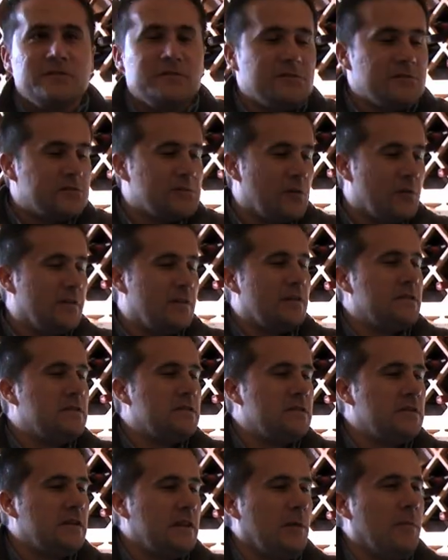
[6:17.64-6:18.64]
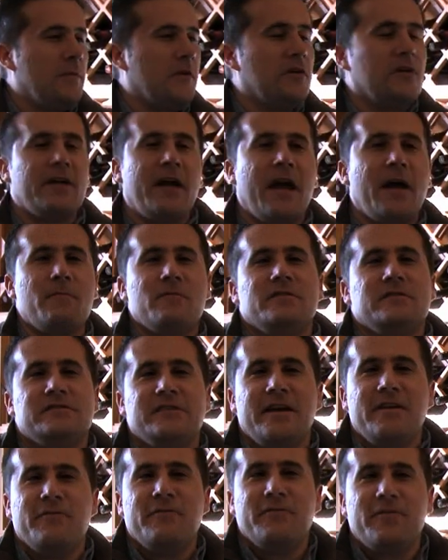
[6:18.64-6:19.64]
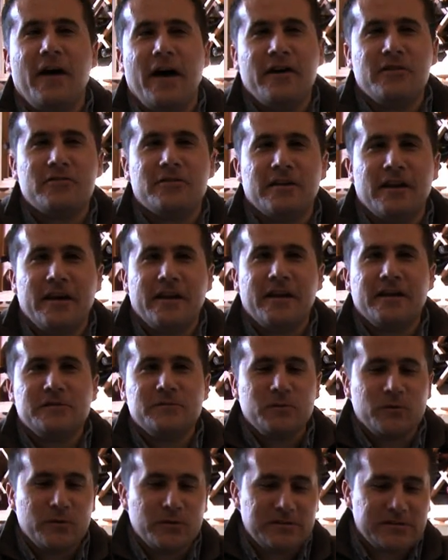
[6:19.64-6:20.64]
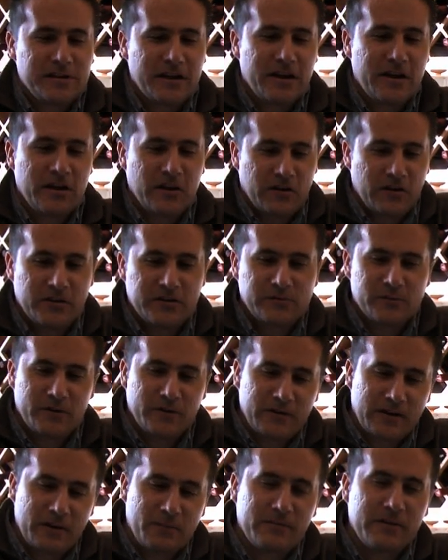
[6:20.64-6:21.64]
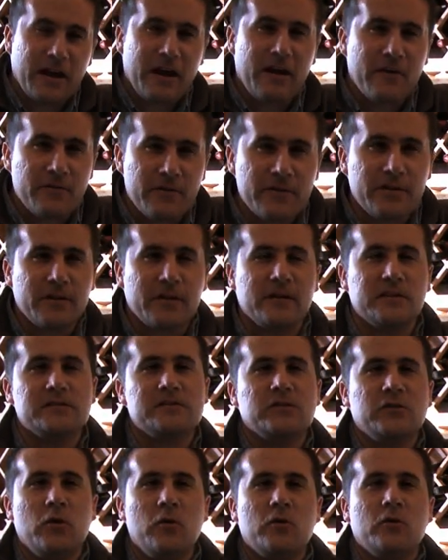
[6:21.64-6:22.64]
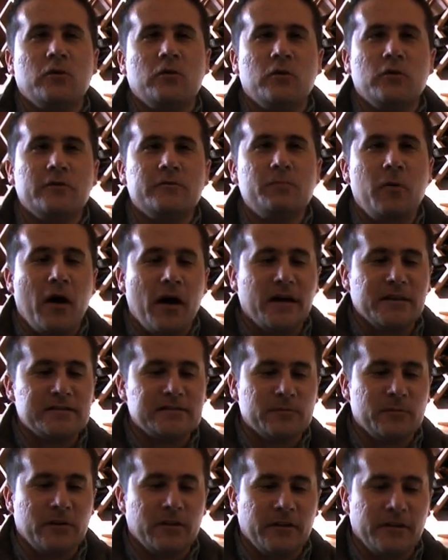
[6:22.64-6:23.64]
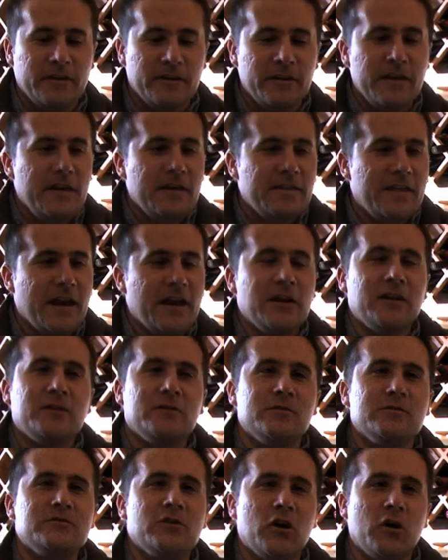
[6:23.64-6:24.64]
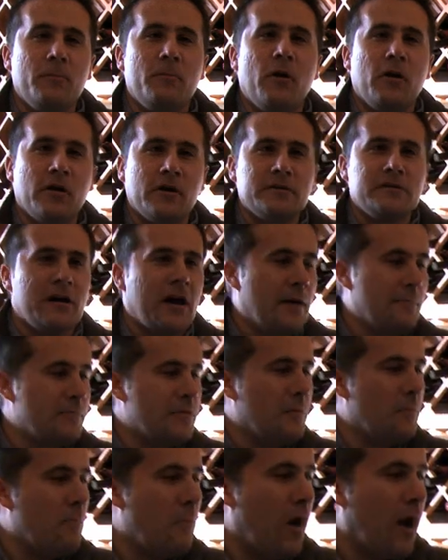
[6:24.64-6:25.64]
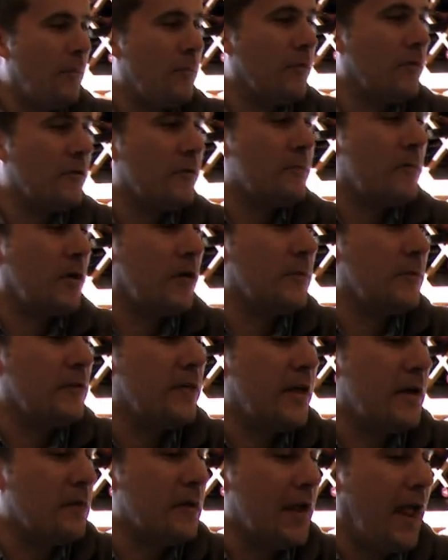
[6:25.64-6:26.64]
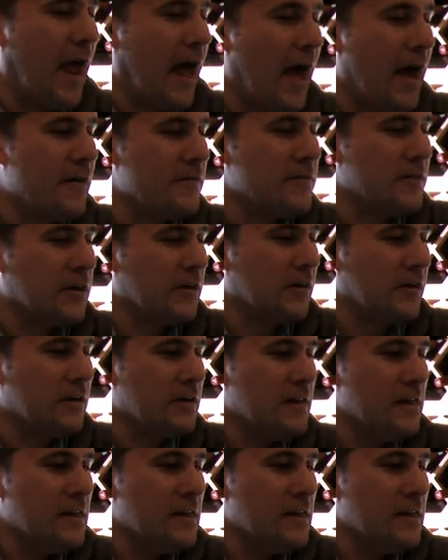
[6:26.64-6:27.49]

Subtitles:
So in the typical Amuse fashion, I guess we would say here, is we've kept everything as local as possible, and that includes our bar top, the marble that we have here.